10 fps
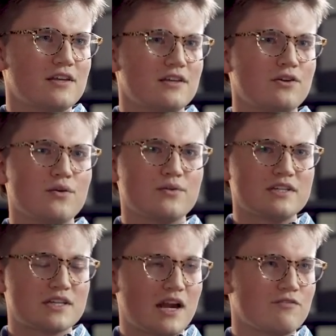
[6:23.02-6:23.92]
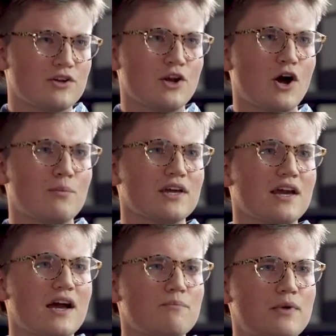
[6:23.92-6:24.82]
you know, is kind of an
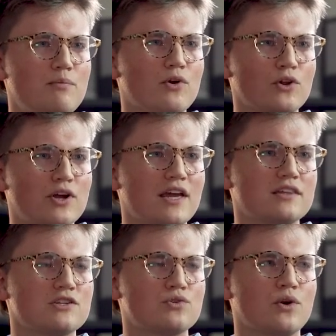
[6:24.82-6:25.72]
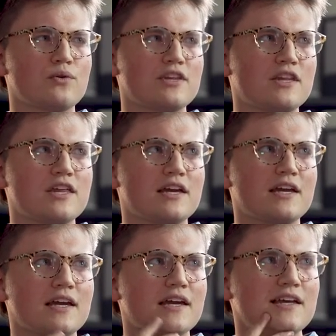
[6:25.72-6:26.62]
anomaly. People right. are looking at this growth and
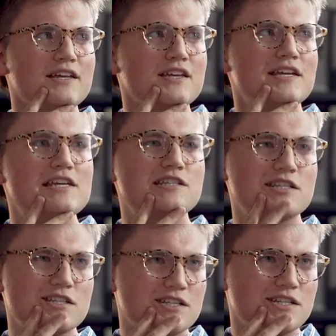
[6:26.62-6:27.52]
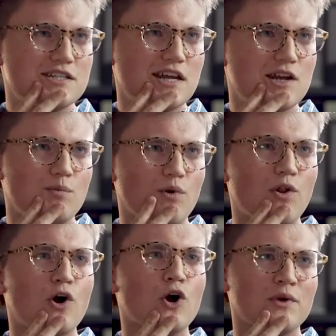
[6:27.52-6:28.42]
thinking, is this
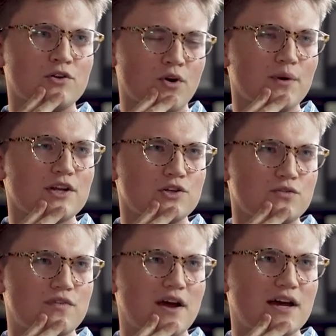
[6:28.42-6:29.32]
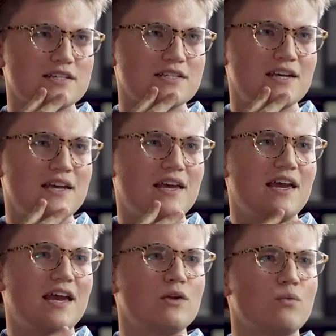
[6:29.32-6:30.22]
sustainable? Are we growing right. too fast?
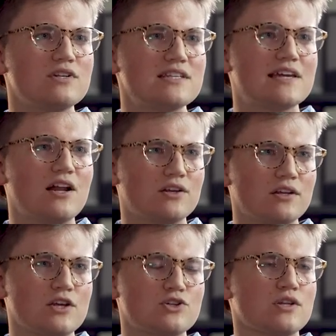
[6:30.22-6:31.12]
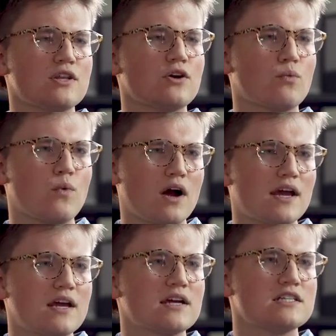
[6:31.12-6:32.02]
Right. And what's the calculation there? Why
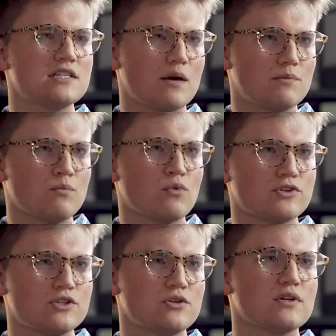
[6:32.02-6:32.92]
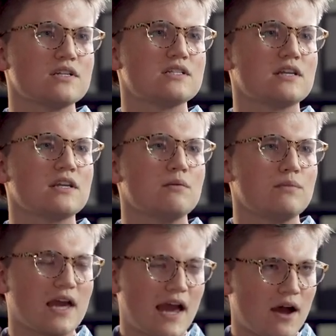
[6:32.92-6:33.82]
accept more students than can
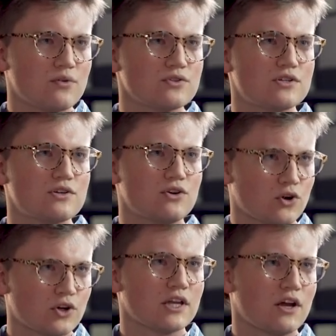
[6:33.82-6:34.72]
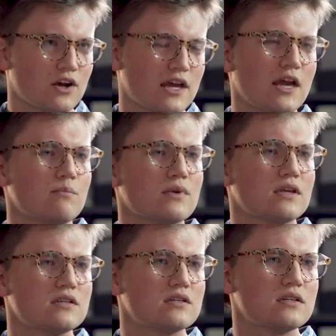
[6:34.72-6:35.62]
be housed currently on
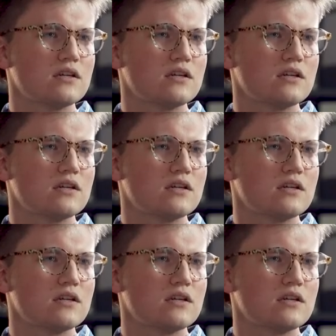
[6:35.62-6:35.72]
campus?